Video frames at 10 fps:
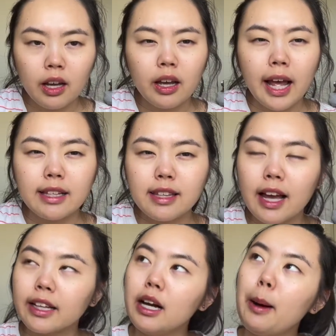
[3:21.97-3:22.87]
It's
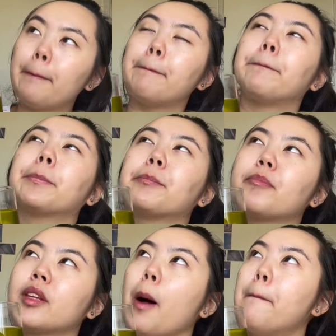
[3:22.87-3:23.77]
like a
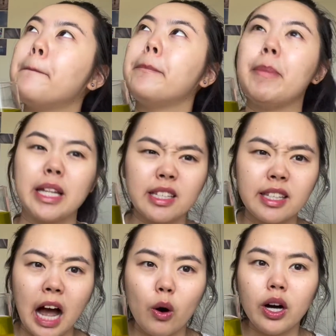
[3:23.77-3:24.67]
bit
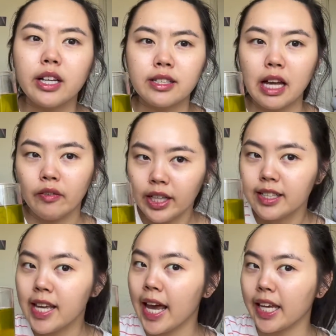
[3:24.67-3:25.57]
sour. It's definitely
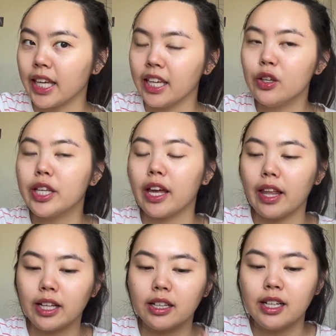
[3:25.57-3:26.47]
tangy. You get
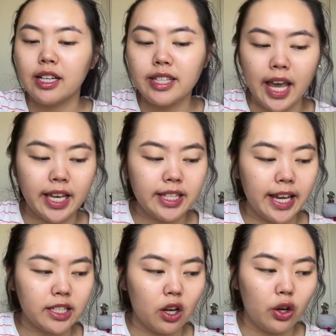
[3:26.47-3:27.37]
like a tangy
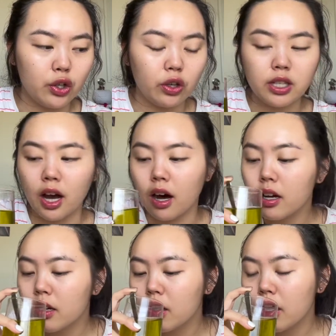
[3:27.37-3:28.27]
taste on your
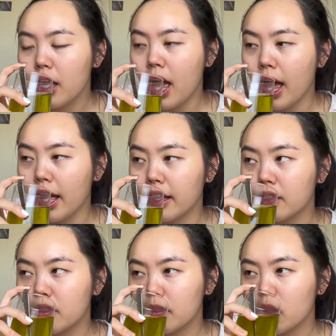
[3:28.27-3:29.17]
tongue,
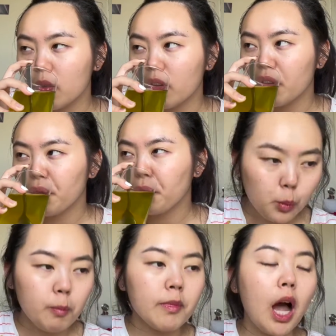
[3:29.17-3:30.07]
and
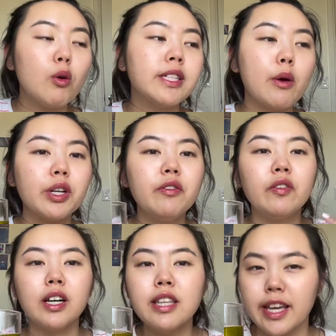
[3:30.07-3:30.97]
I would say when it
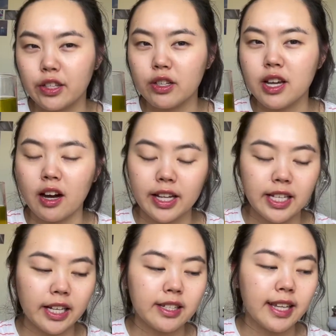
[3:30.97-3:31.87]
first hits your tongue it's
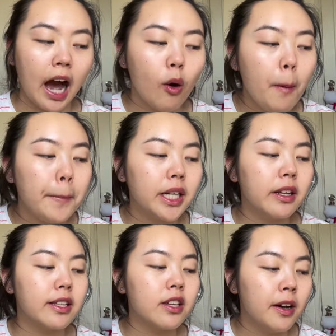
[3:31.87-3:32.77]
like sour, but then
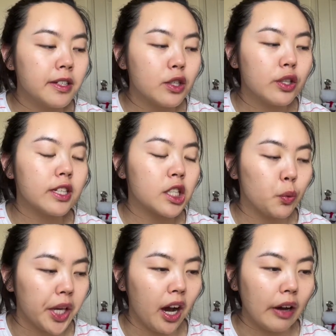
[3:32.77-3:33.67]
it turns into a
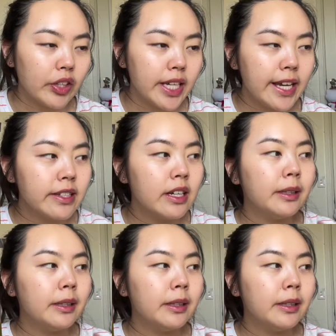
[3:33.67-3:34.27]
sweet aftertaste.